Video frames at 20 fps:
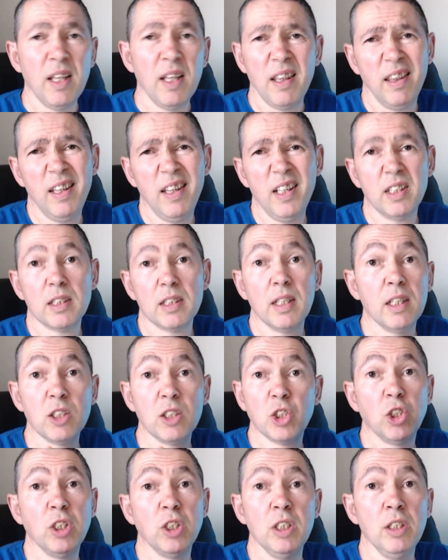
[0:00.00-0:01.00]
This is
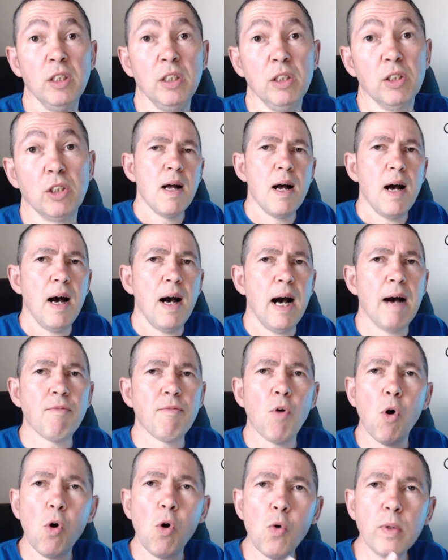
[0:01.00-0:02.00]
genius. I've
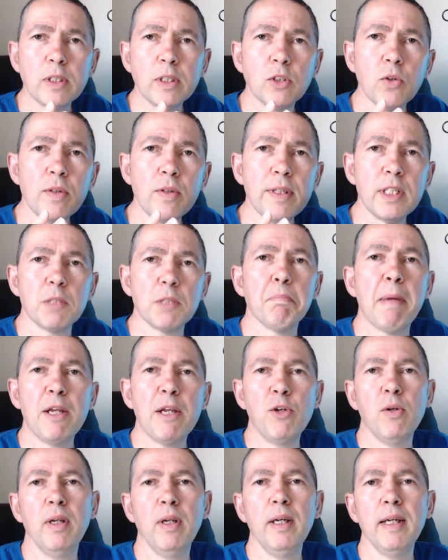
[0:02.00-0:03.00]
always done this
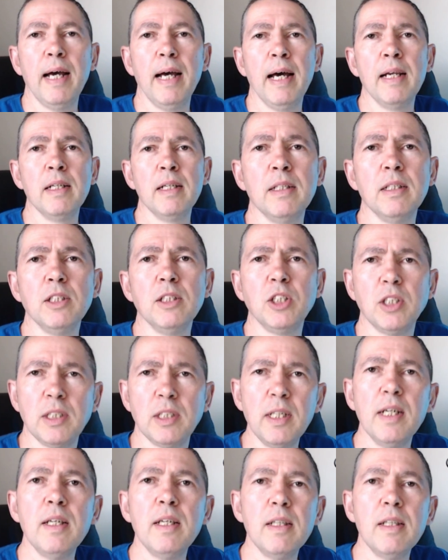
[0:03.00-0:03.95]
manually, and seeing